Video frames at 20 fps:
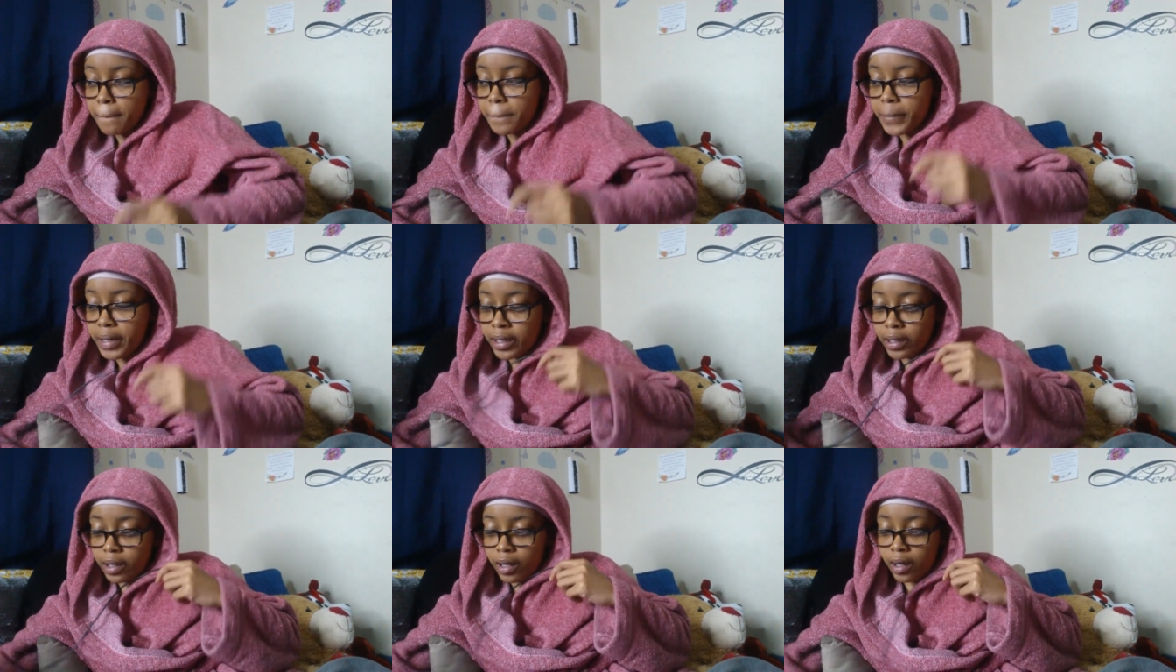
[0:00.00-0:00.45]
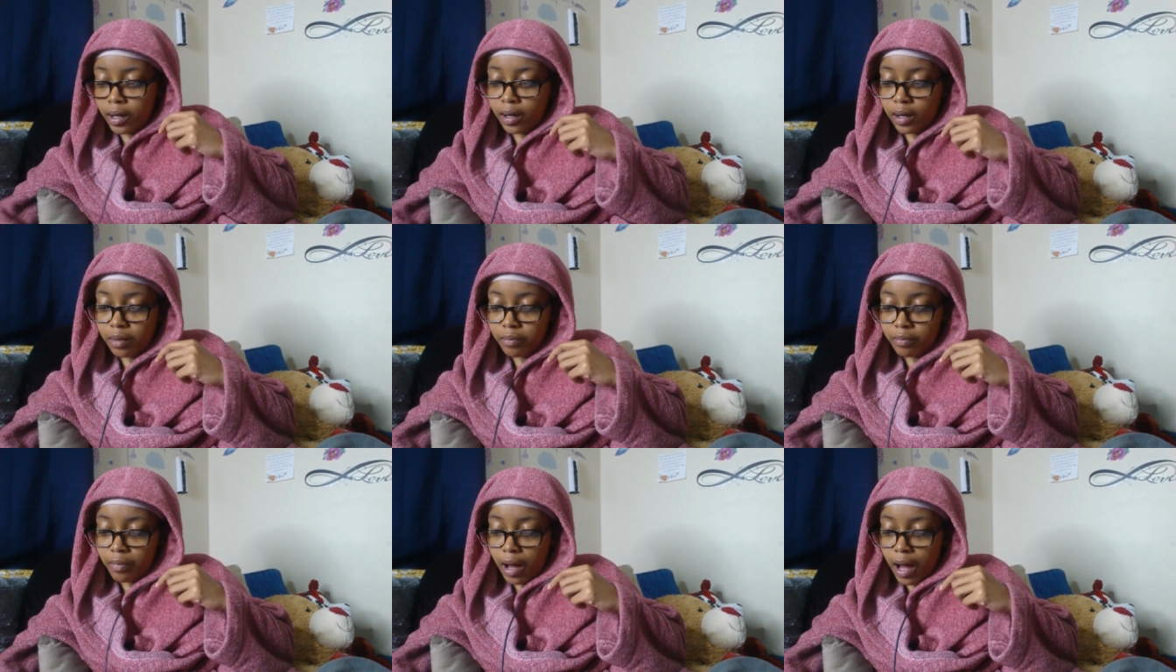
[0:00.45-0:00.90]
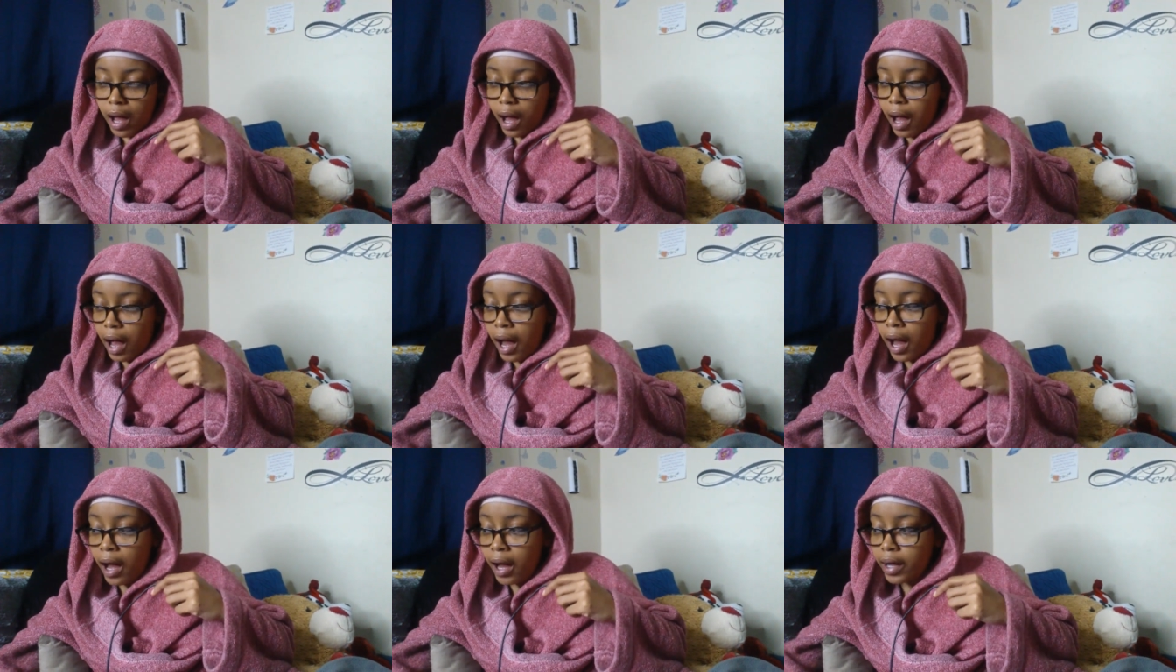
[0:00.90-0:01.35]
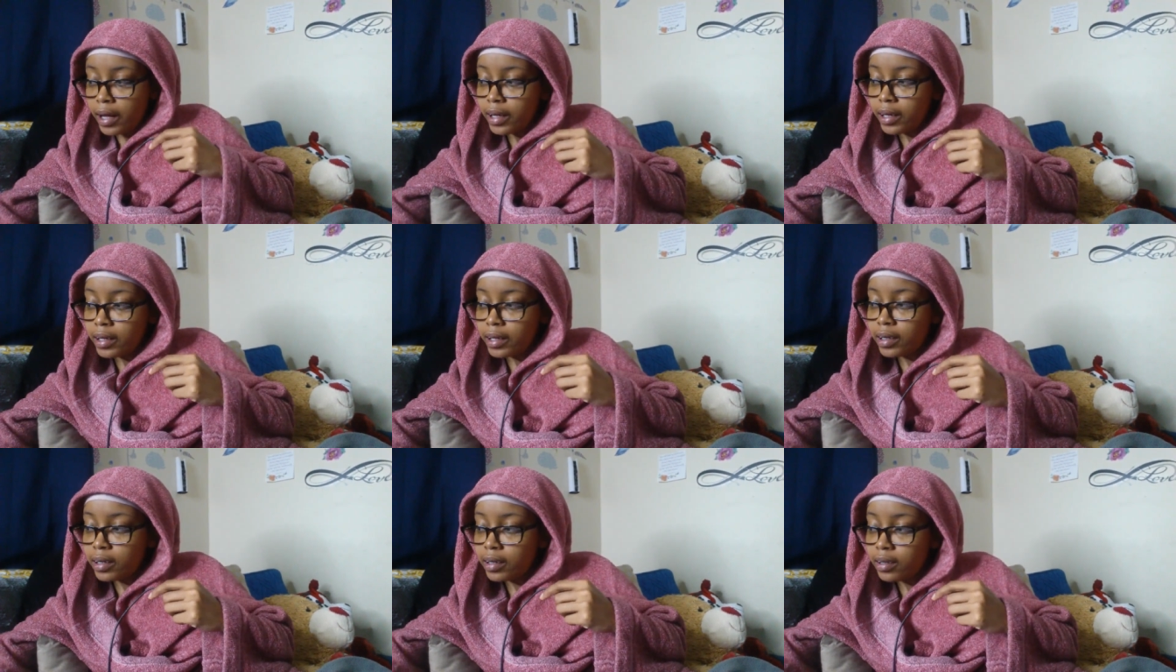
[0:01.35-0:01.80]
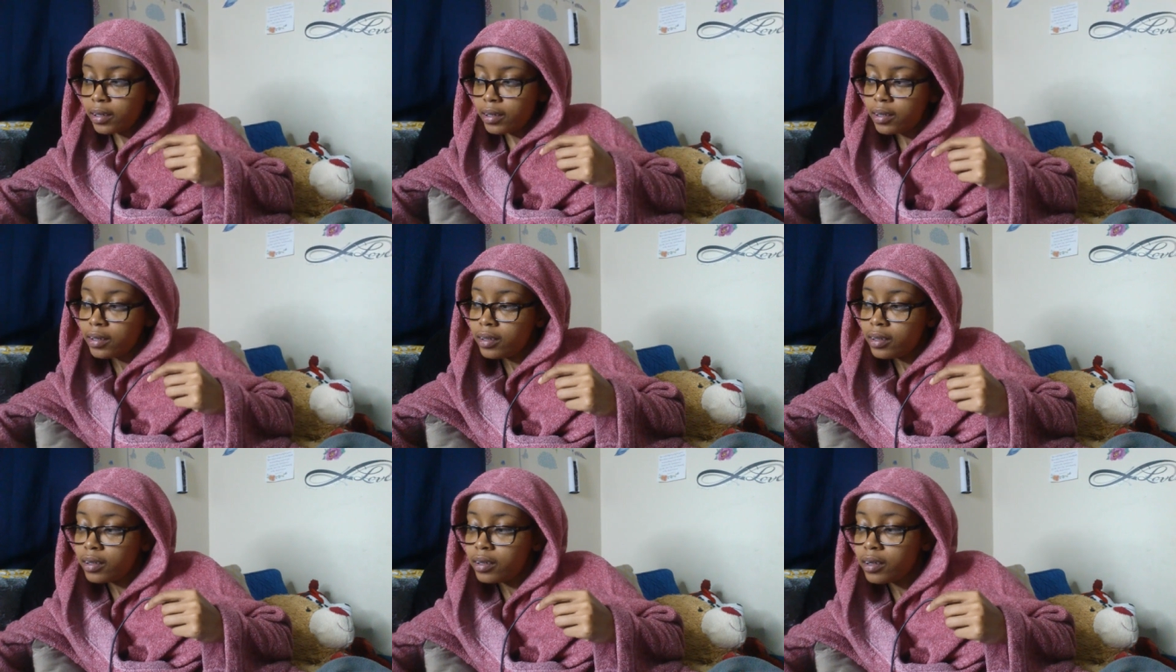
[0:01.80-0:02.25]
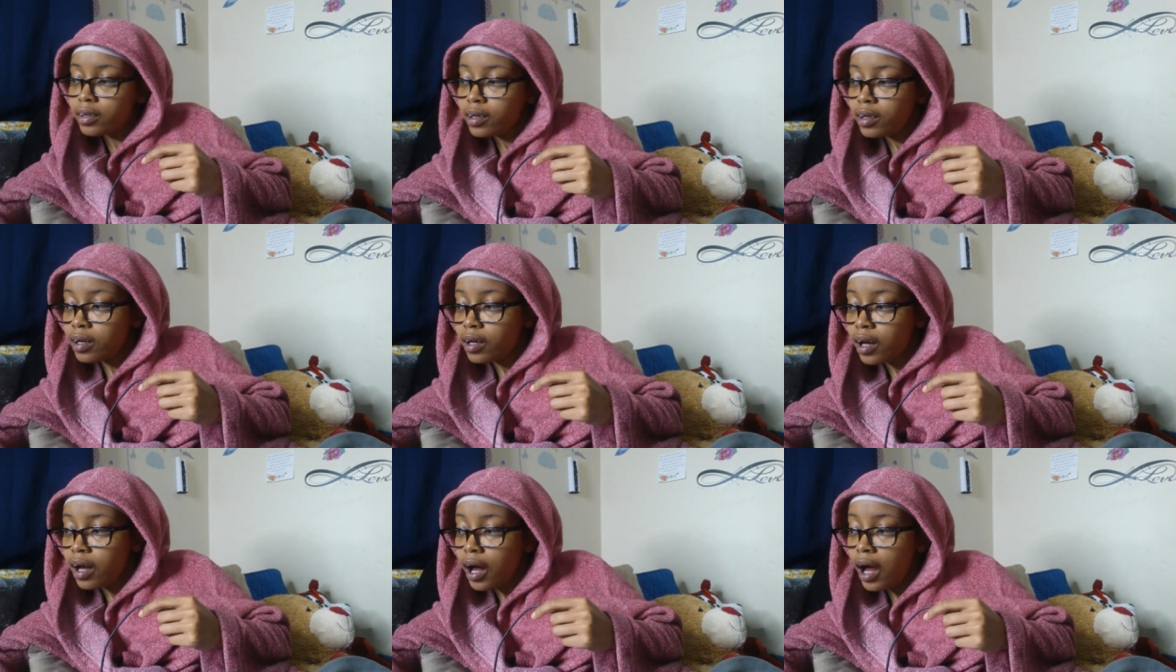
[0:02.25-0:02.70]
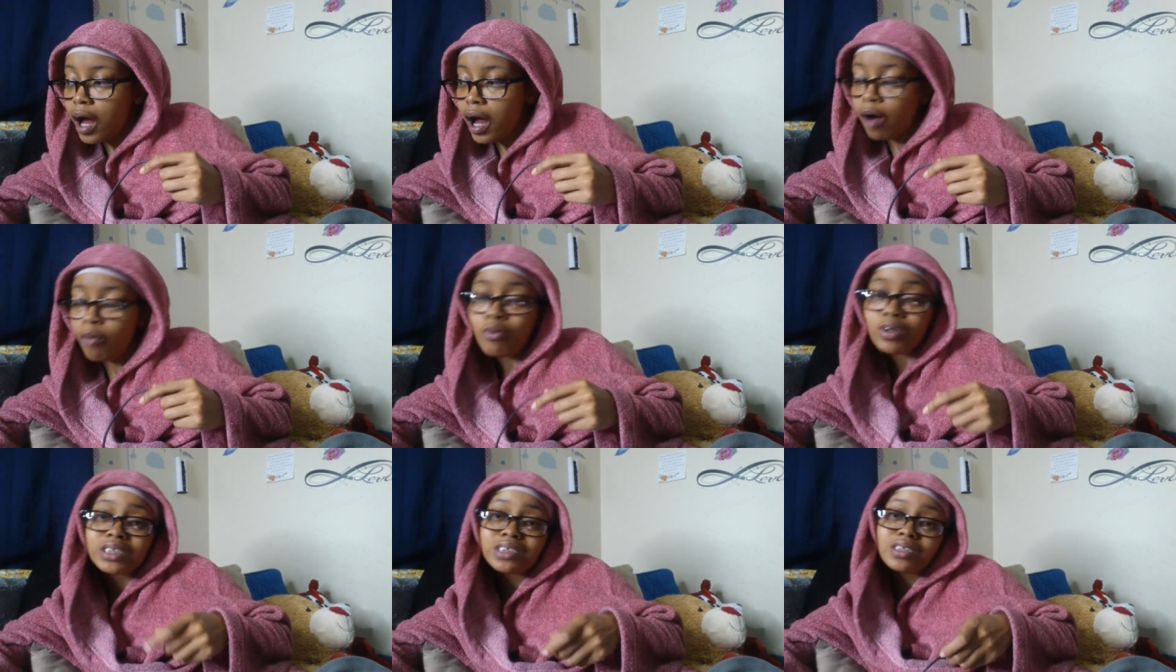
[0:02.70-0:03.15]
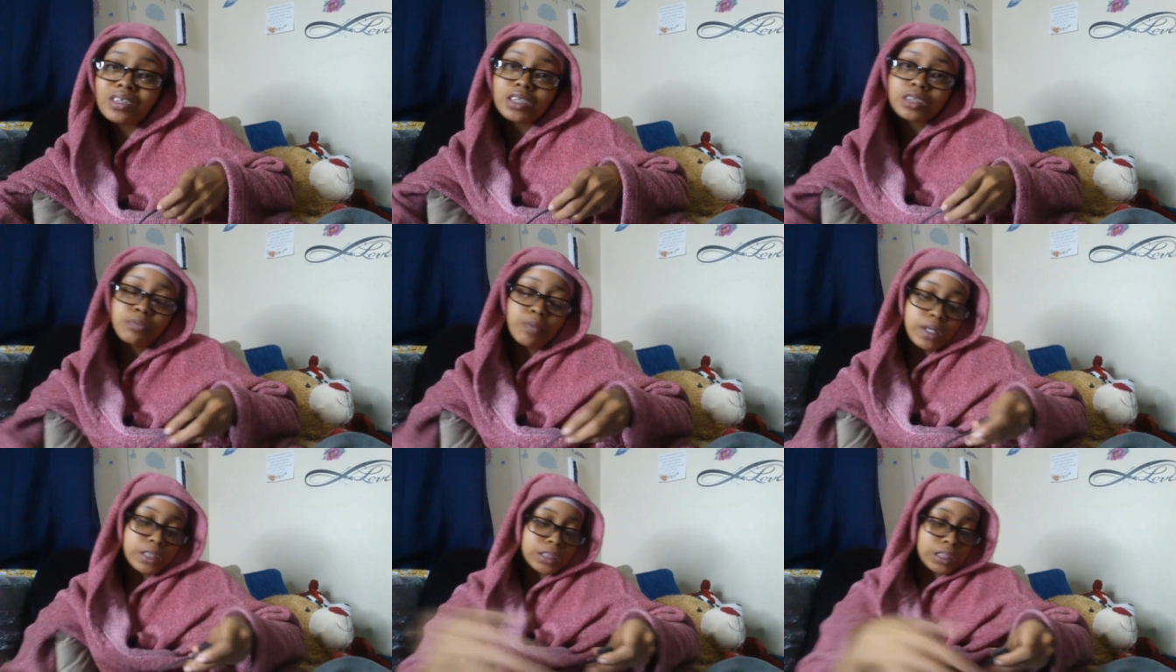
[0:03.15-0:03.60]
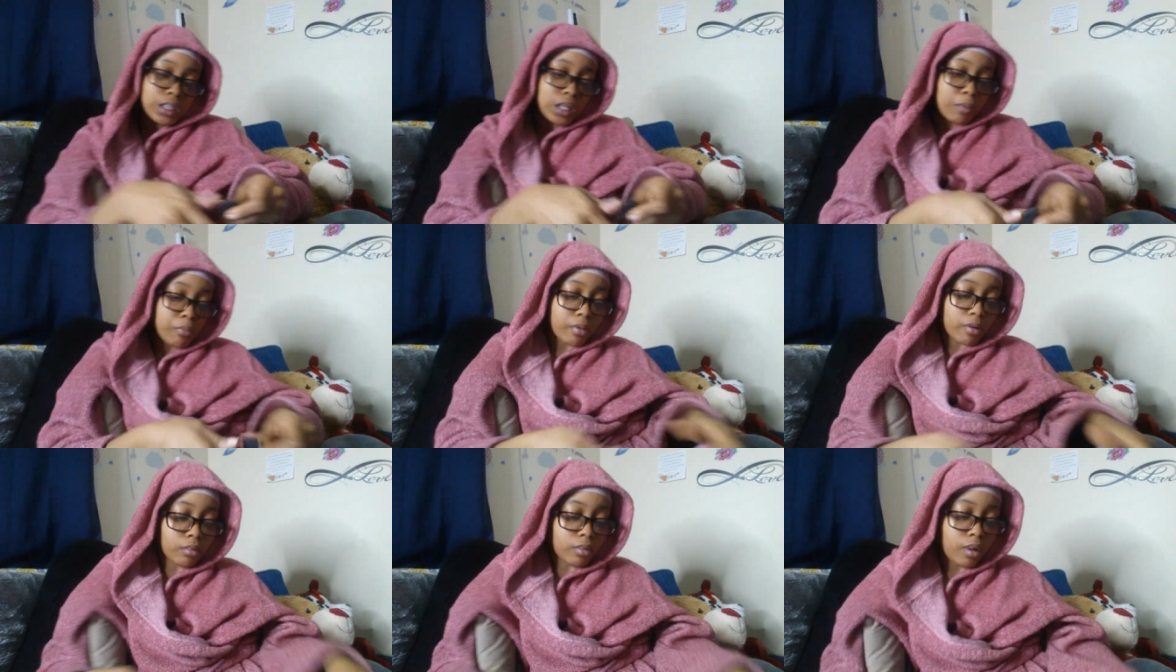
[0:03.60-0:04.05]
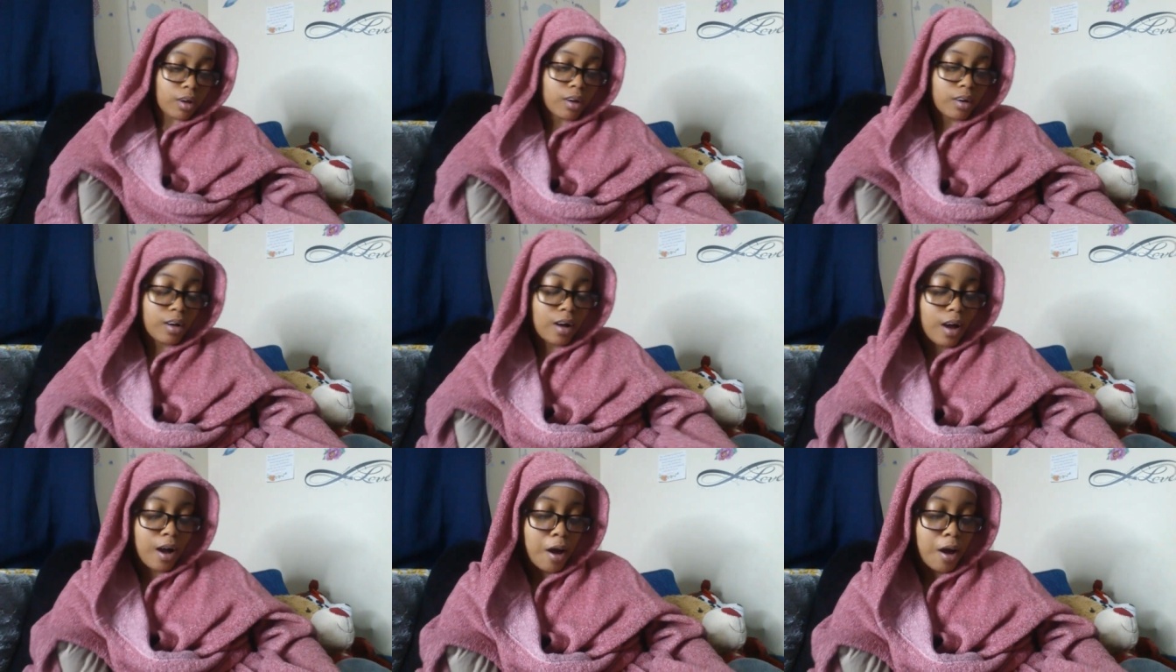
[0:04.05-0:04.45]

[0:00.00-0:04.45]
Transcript: but um, I I wasn't expecting that prologue.